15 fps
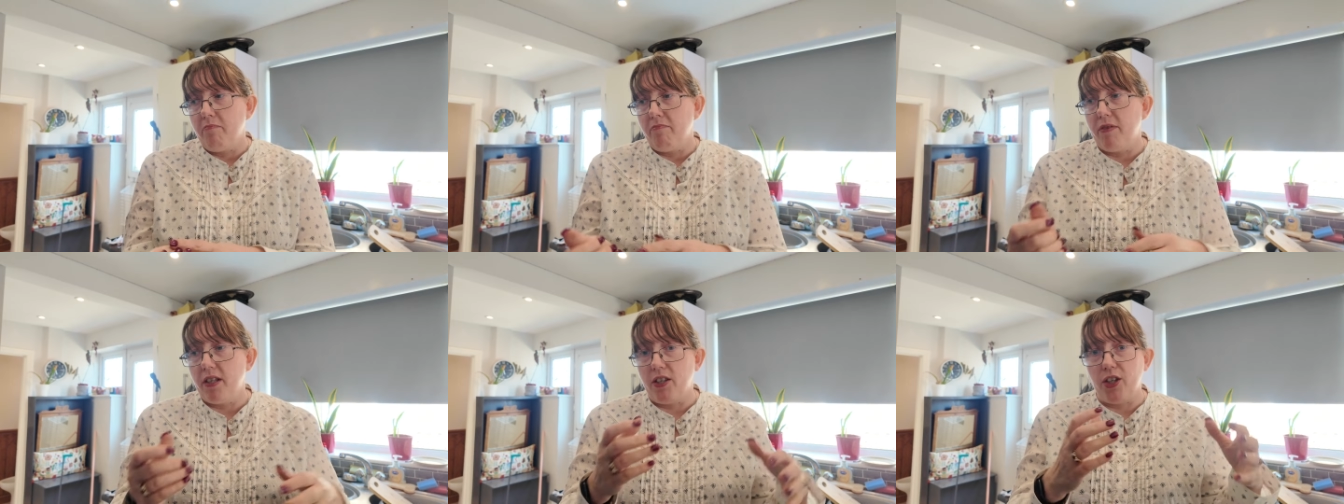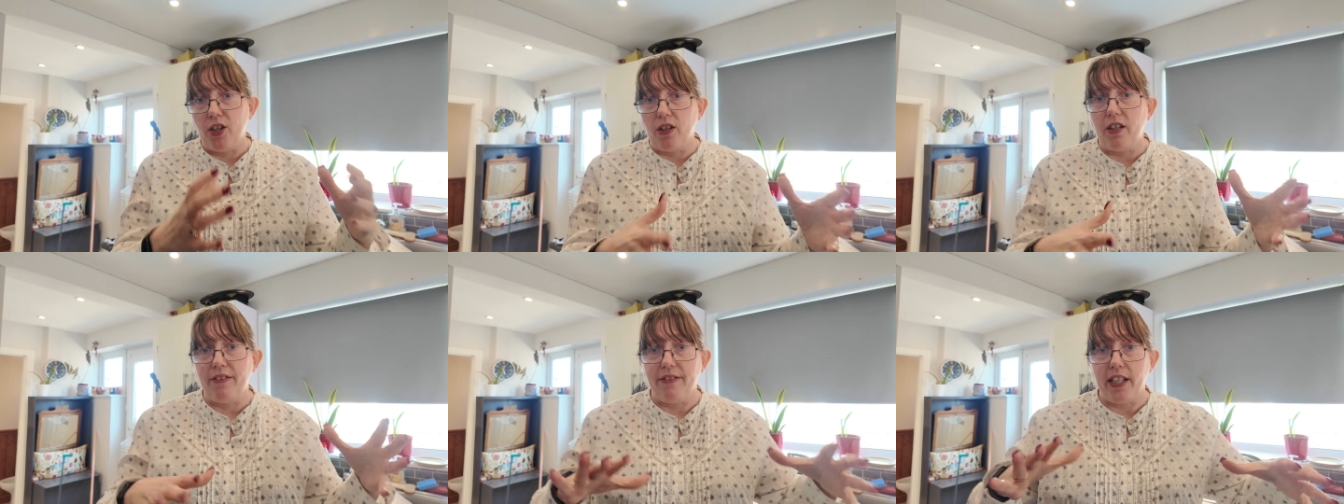a
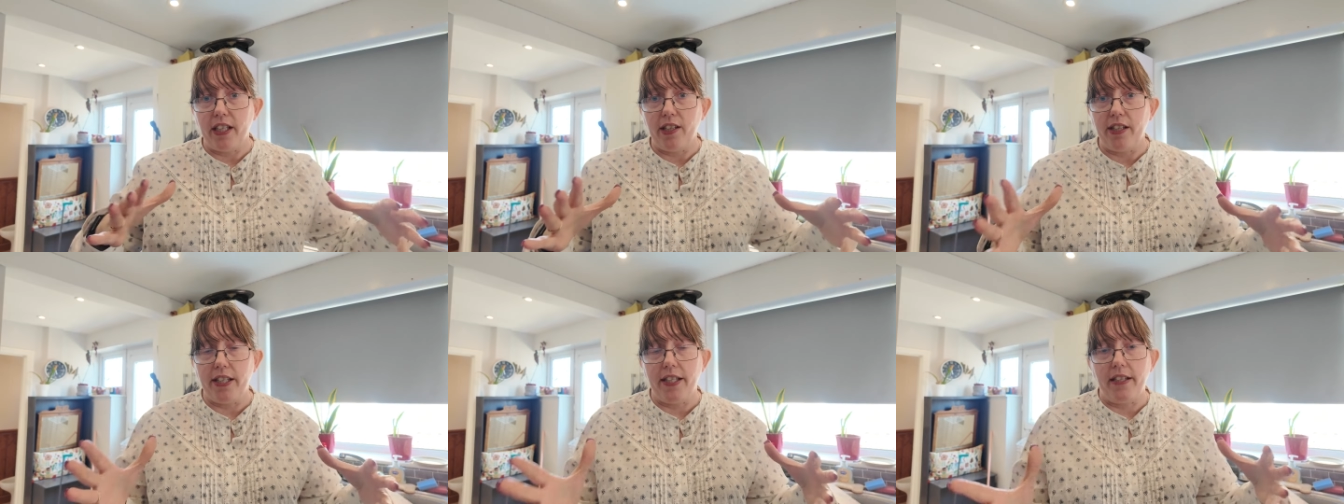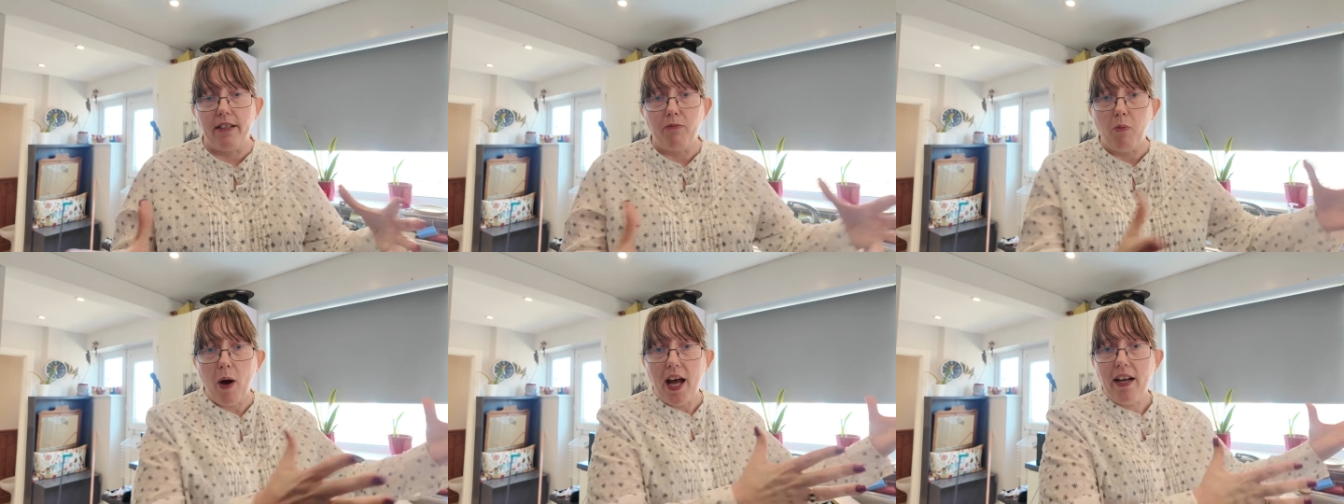chunk of it just
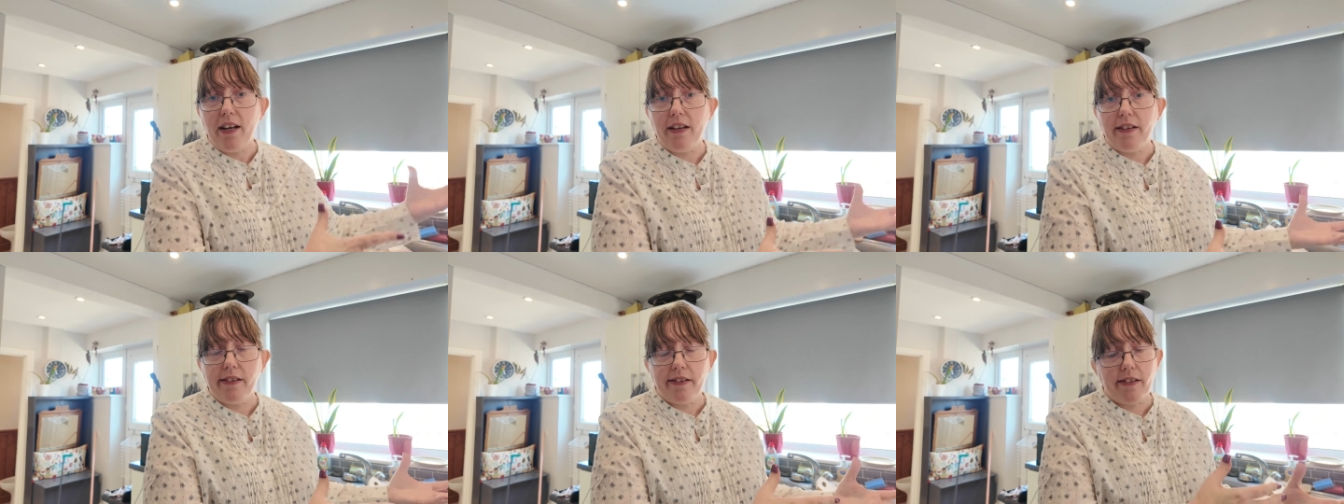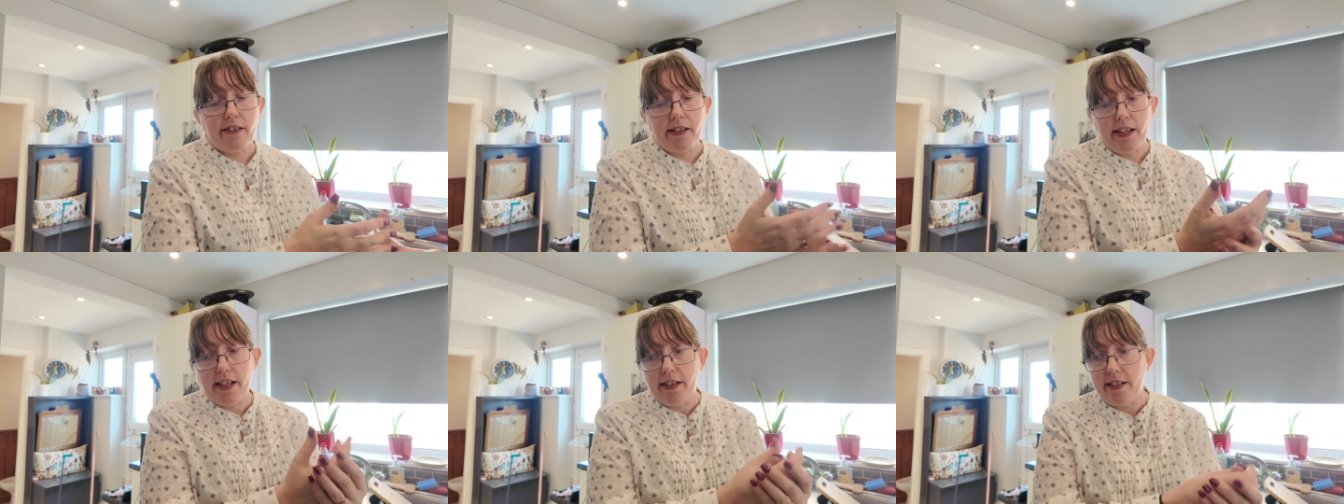went,
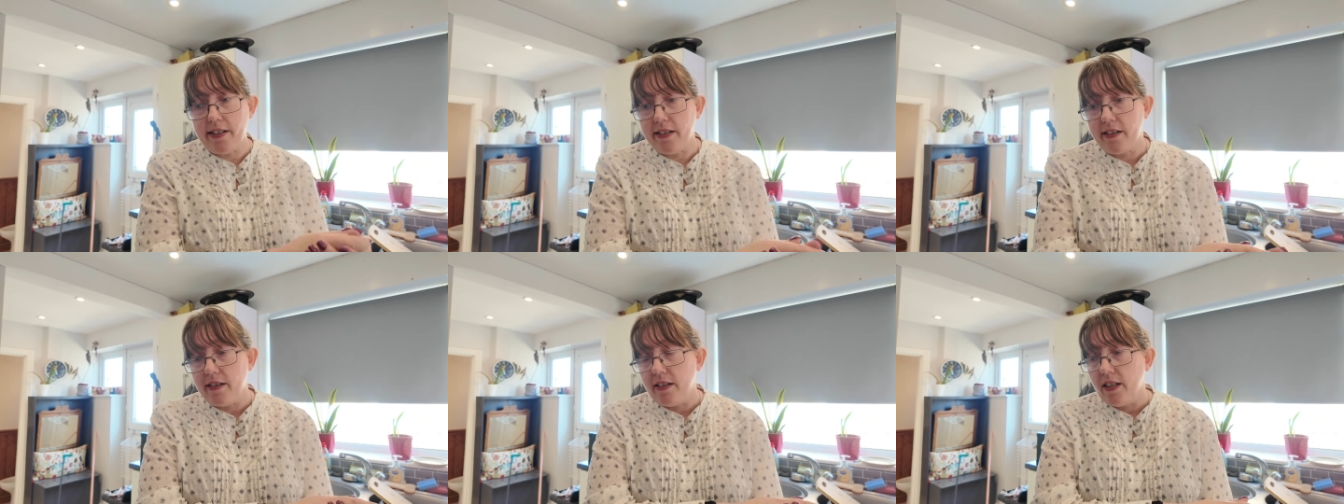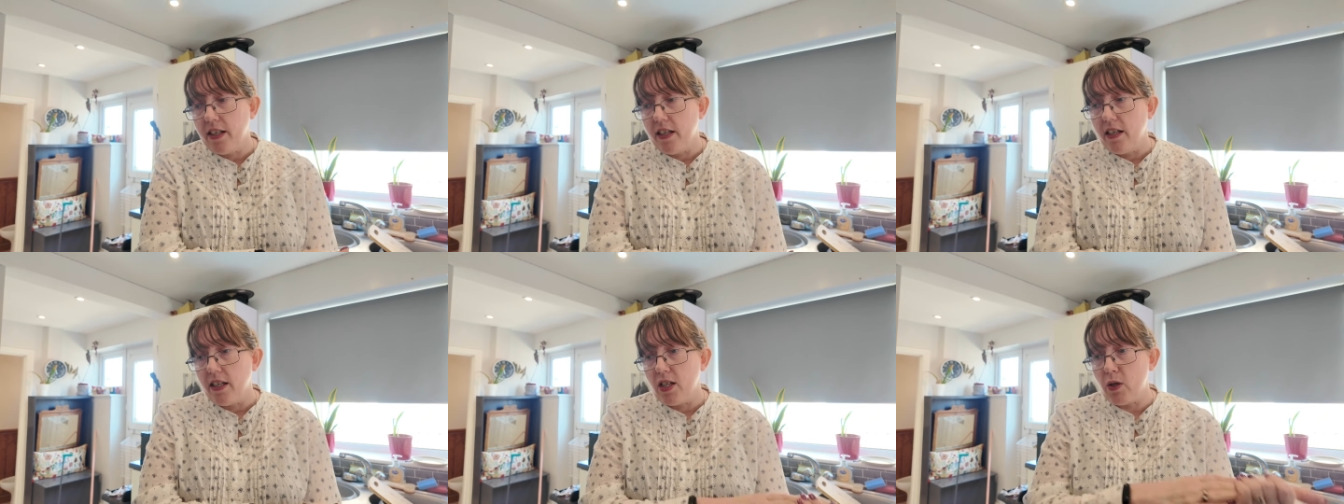and
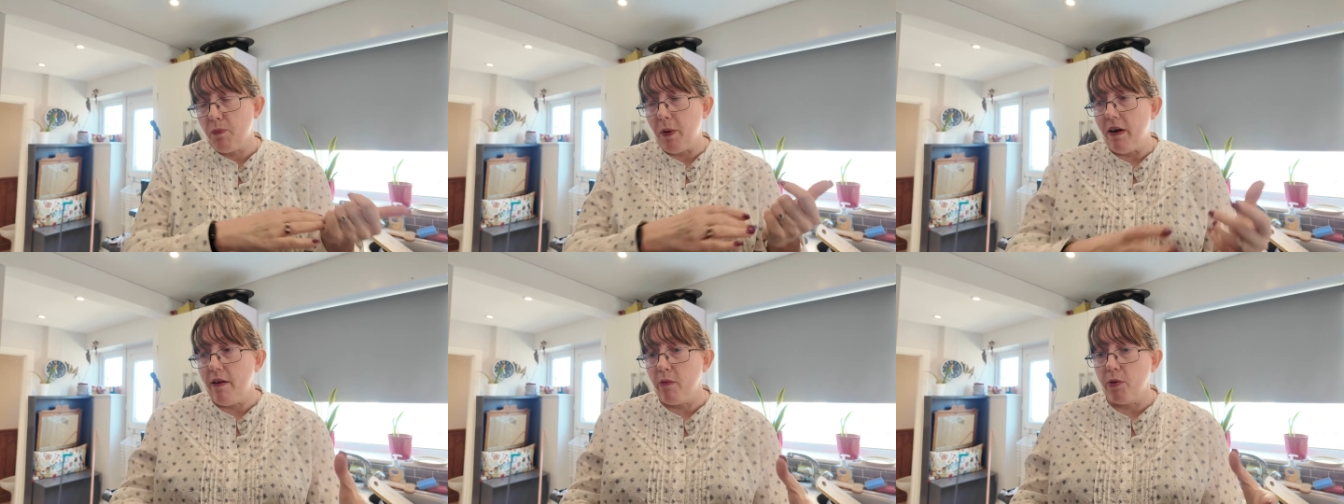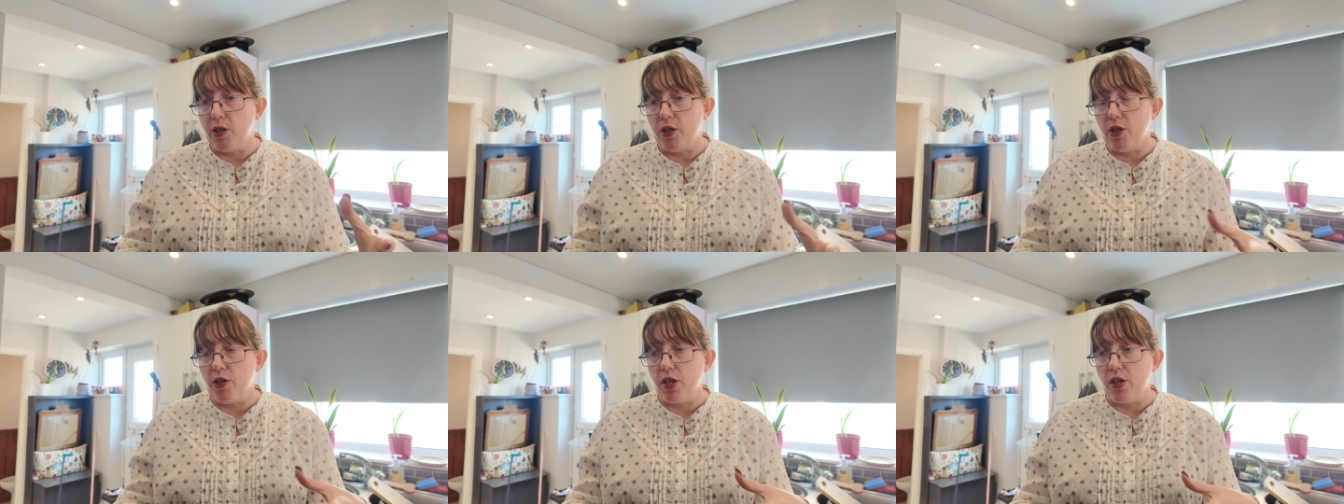Spirit was
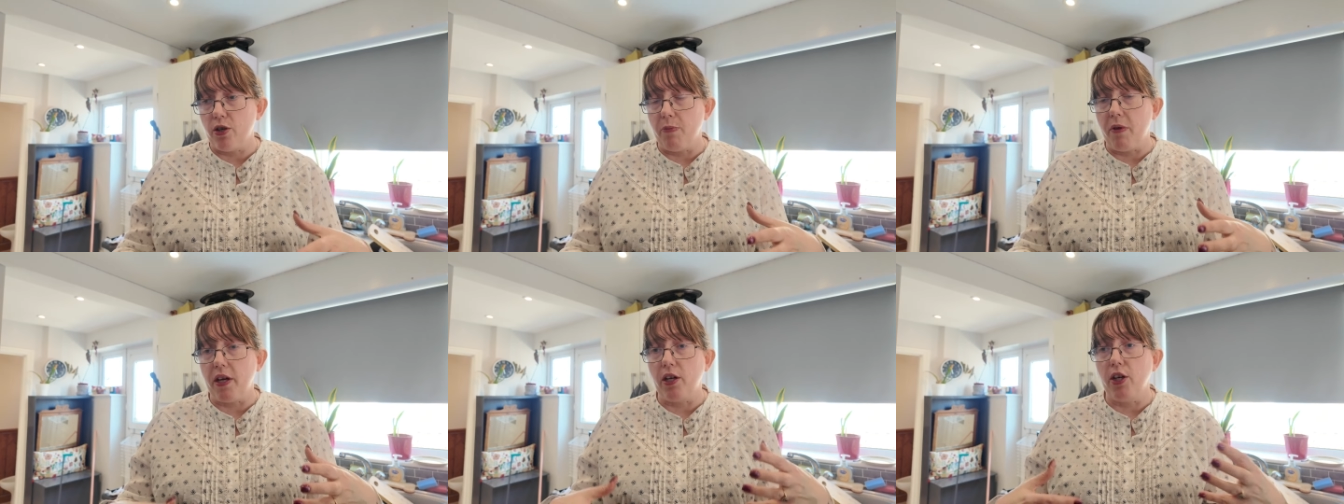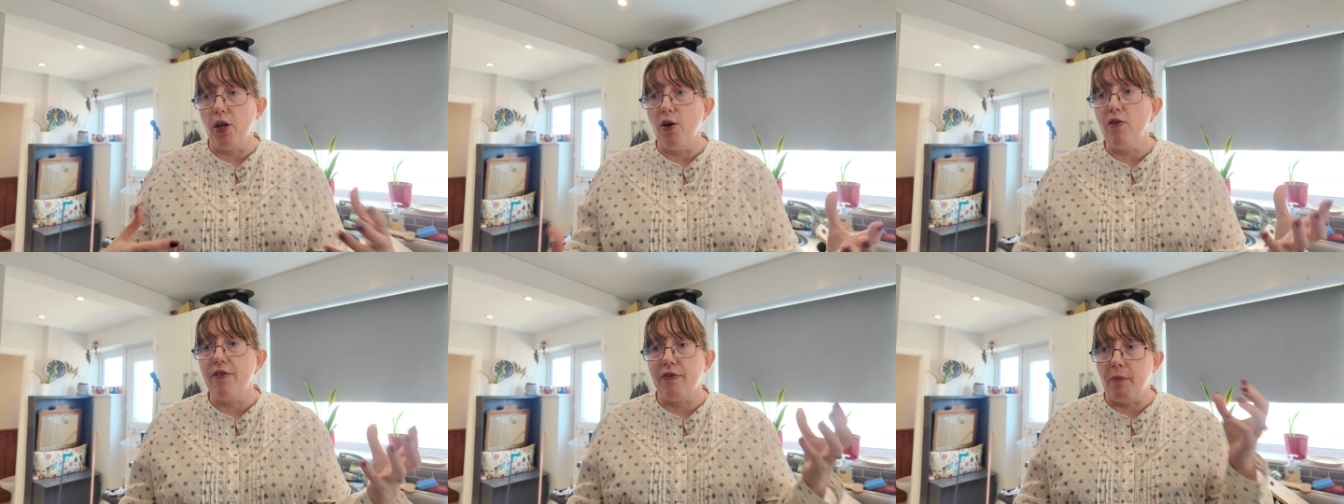just something
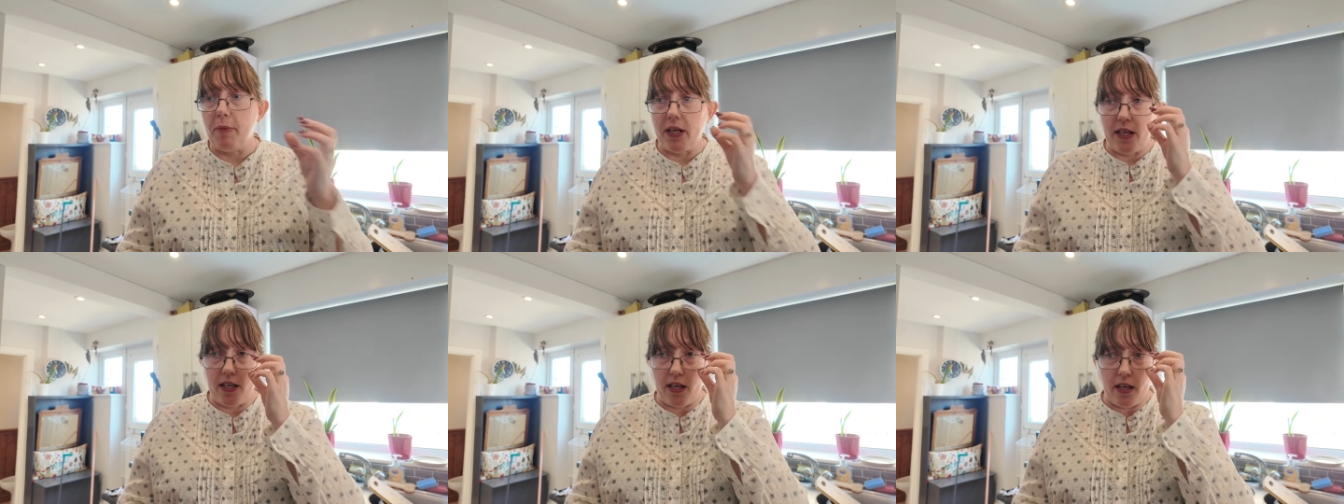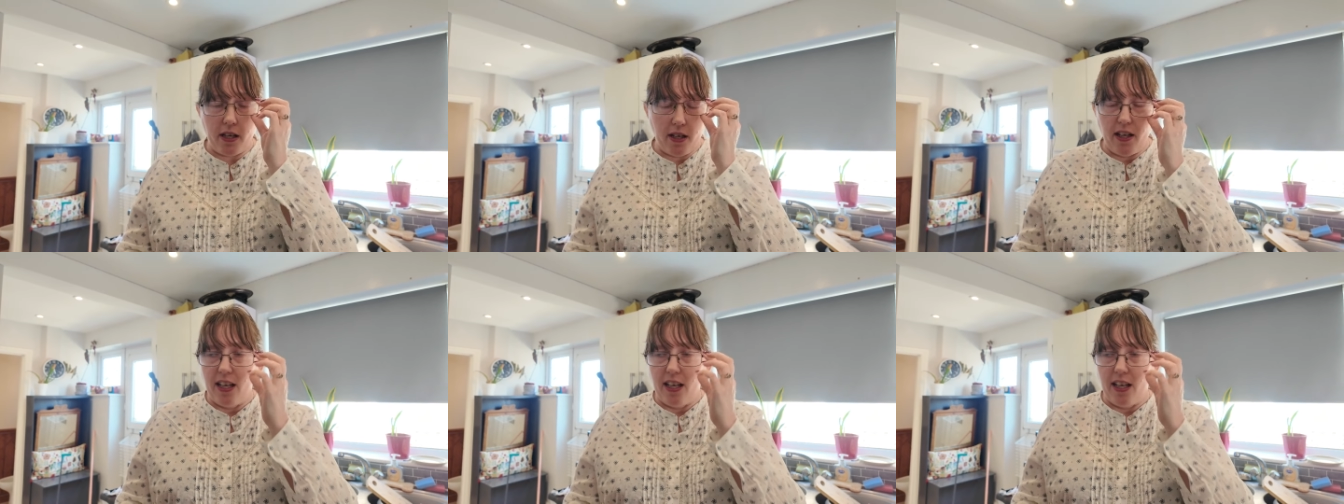new for me to